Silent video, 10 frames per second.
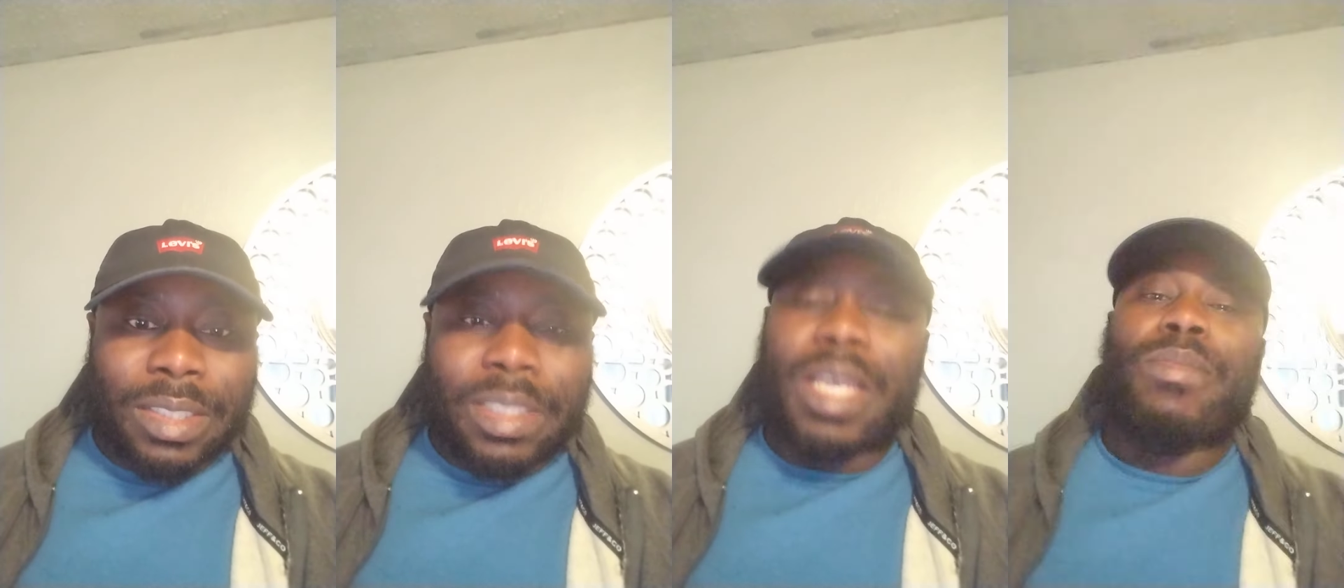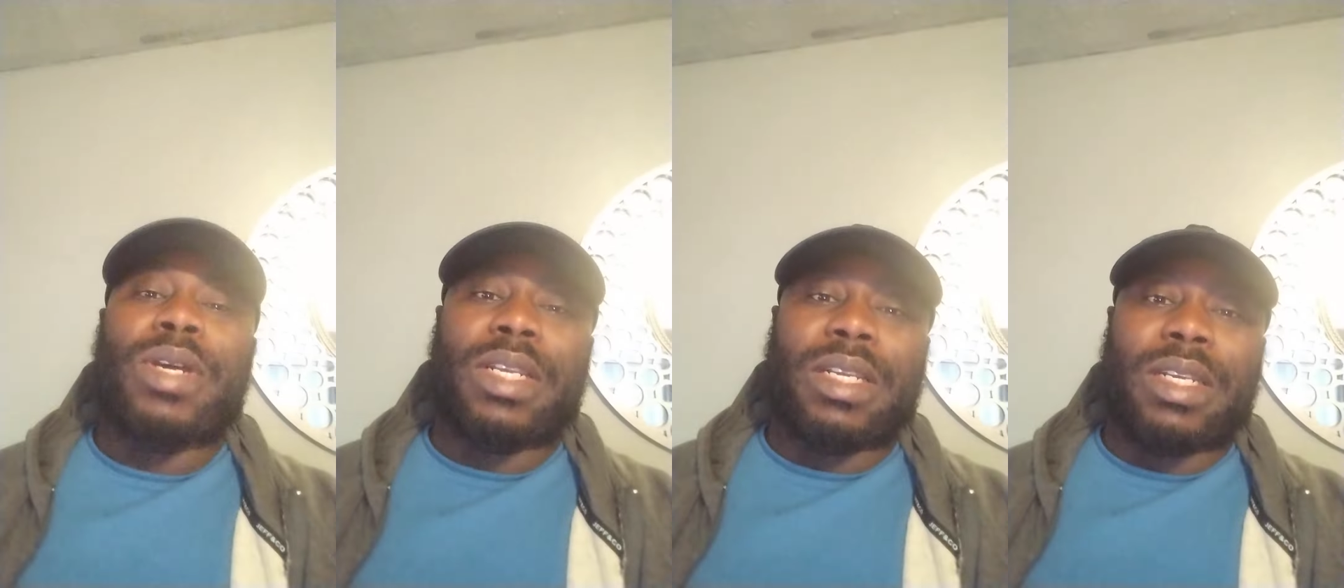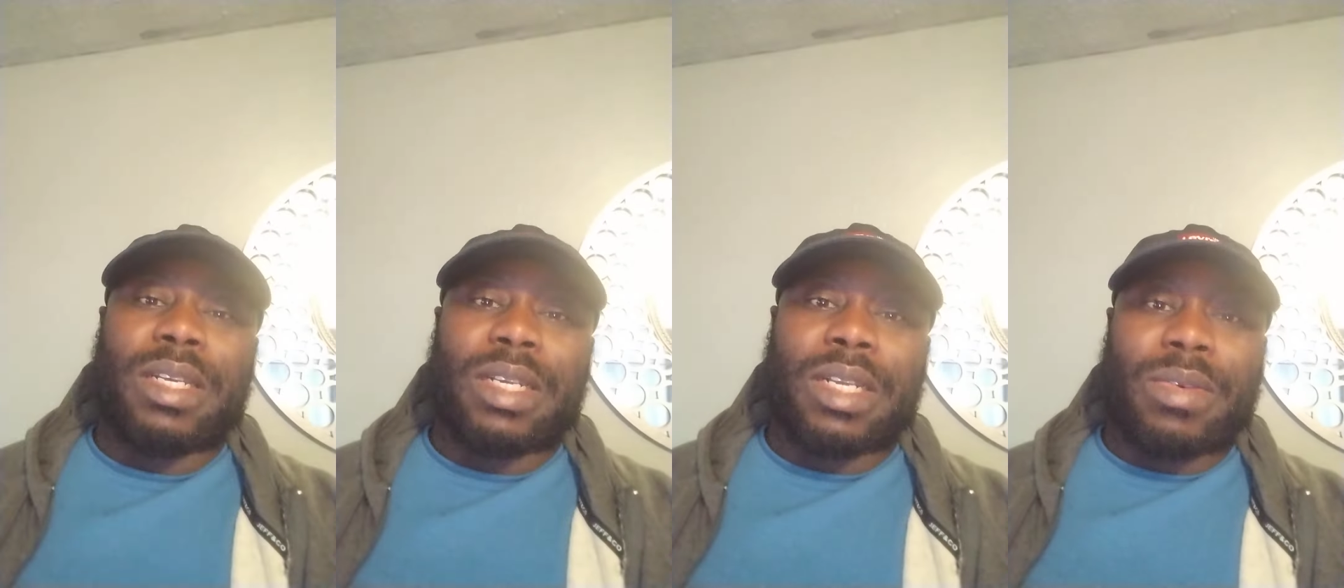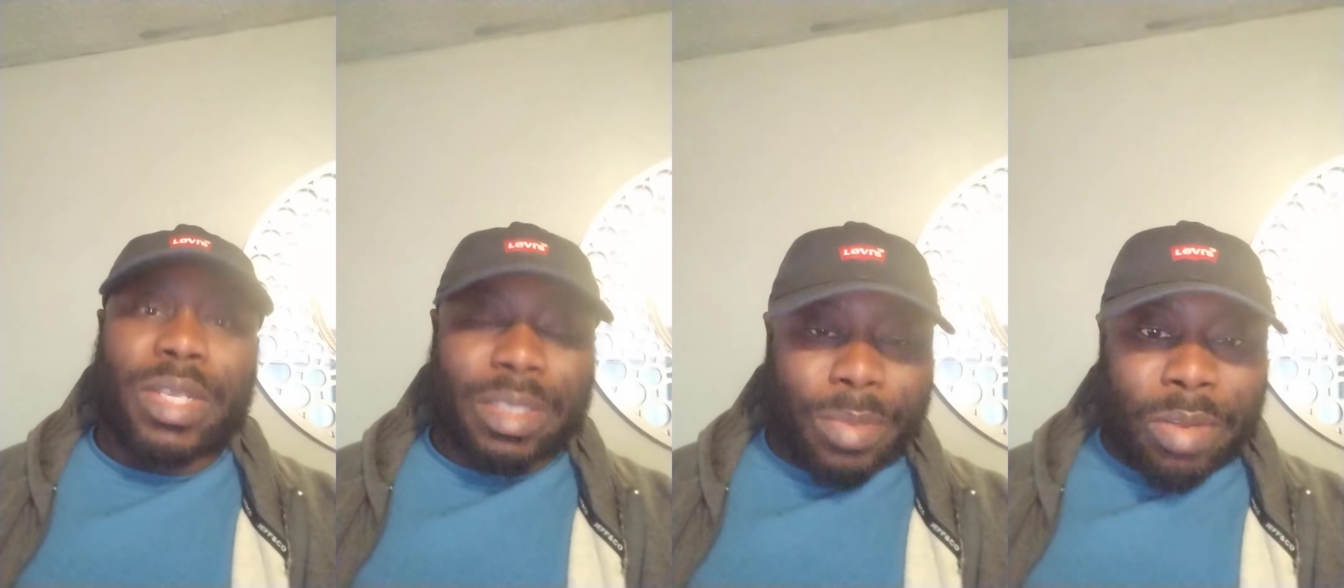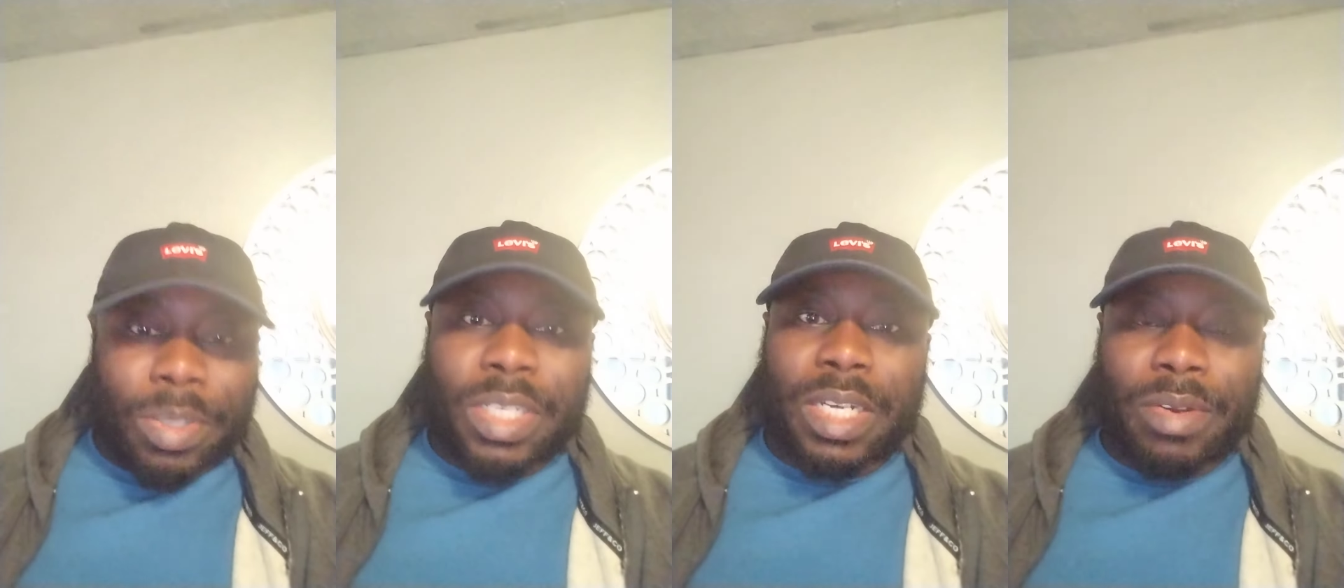Yeah, man. I will say big up
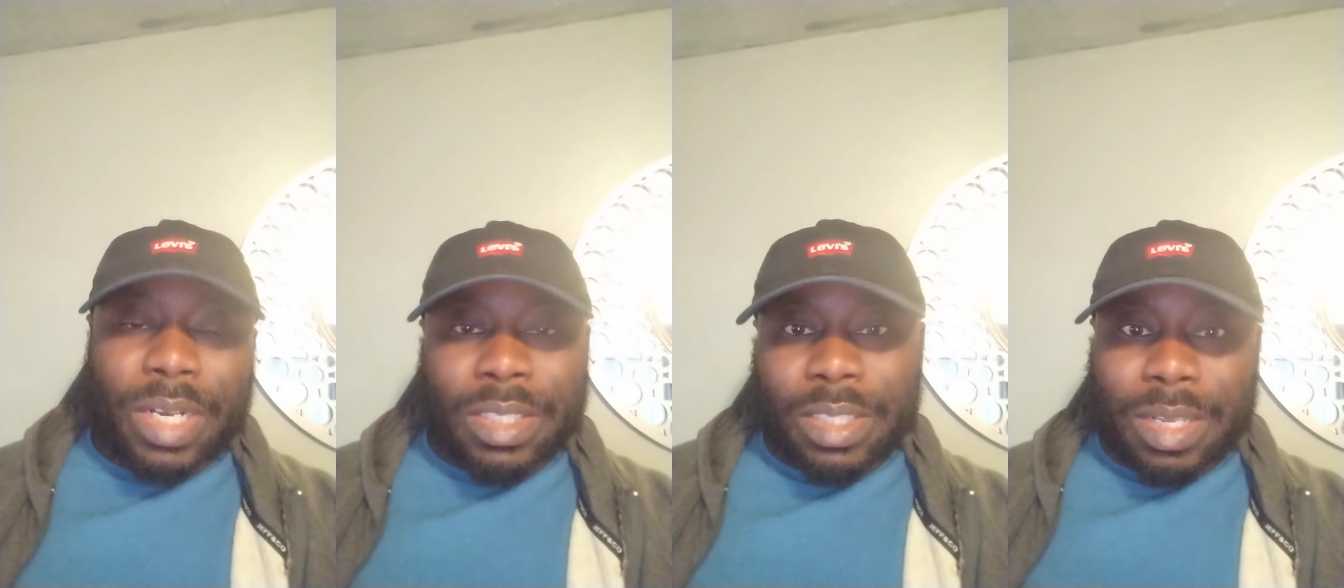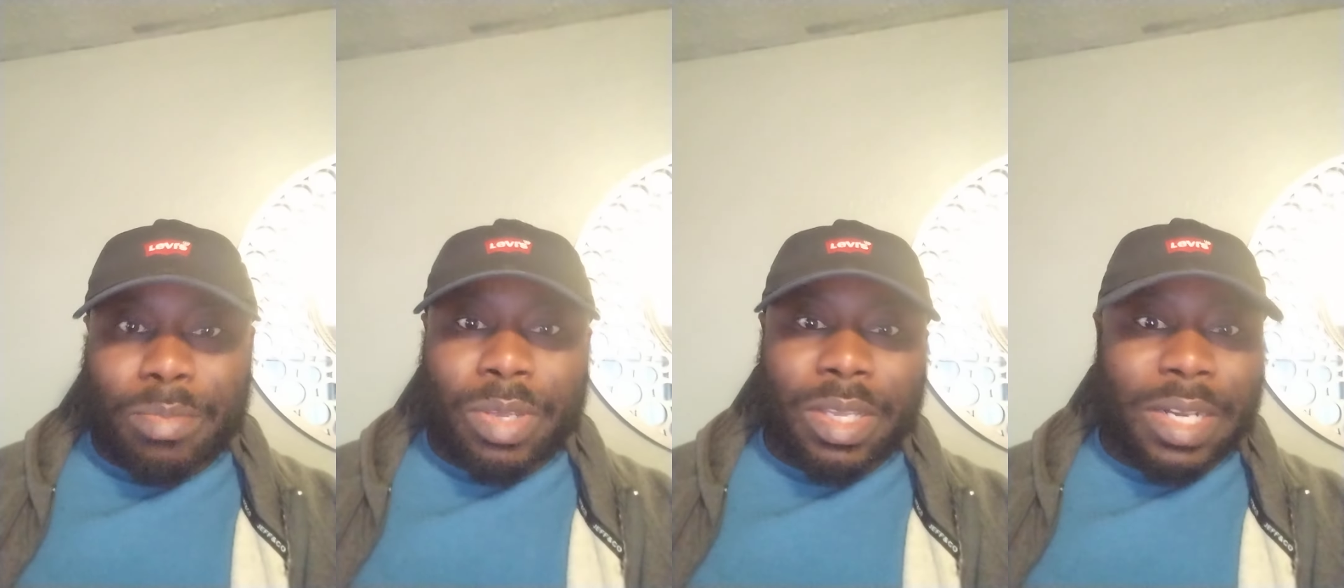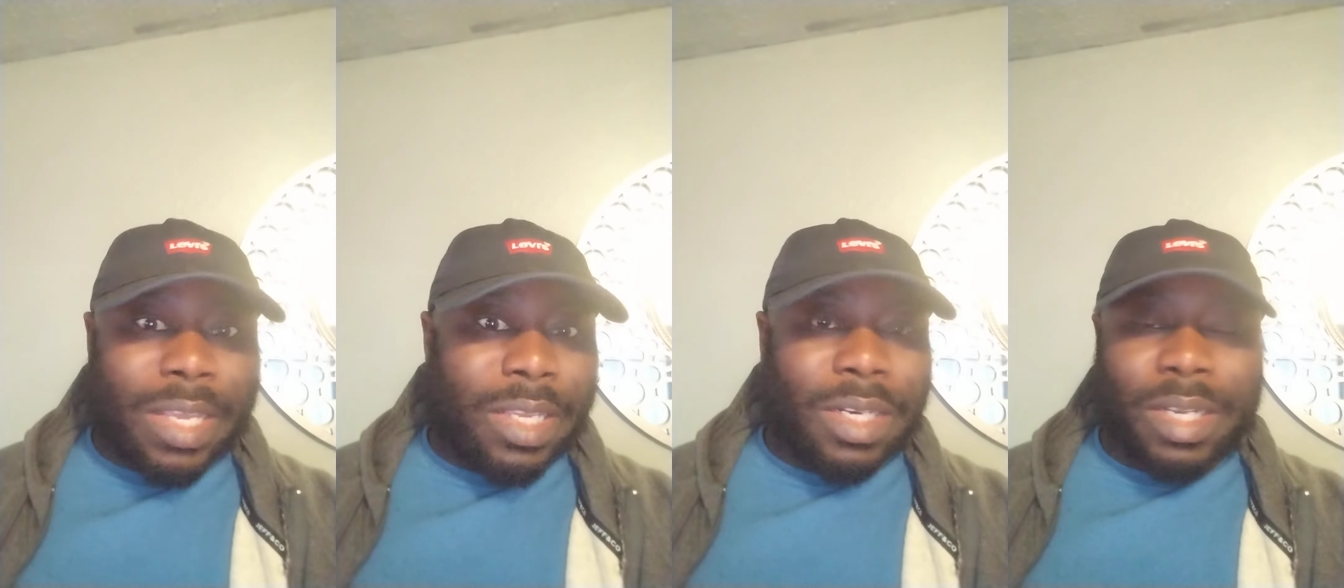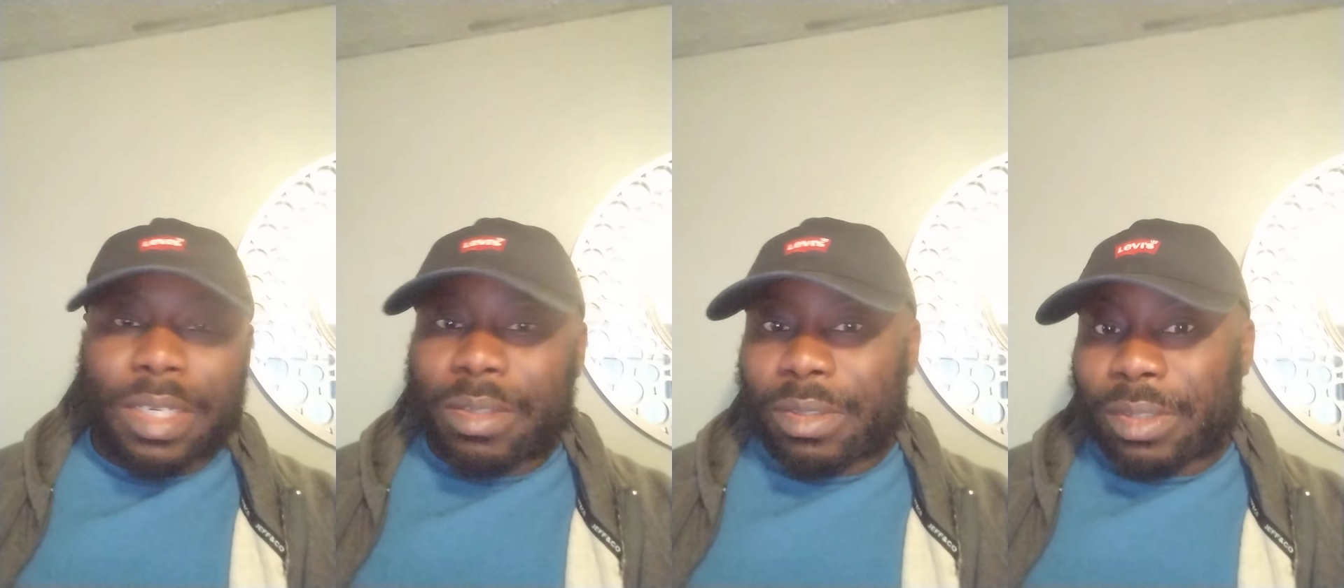the general same way in England.